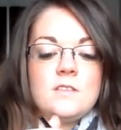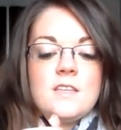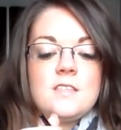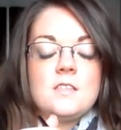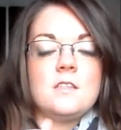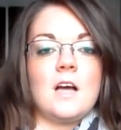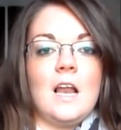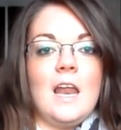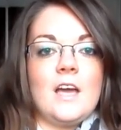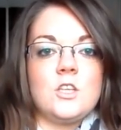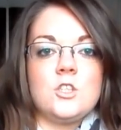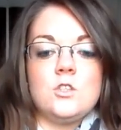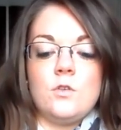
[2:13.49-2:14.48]
this is the
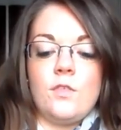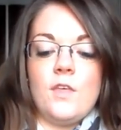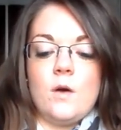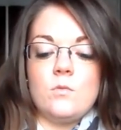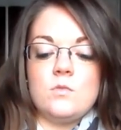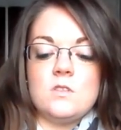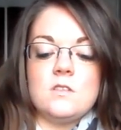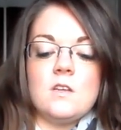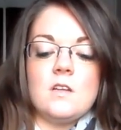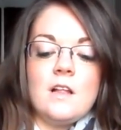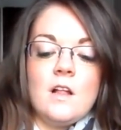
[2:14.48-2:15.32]
Collection 2000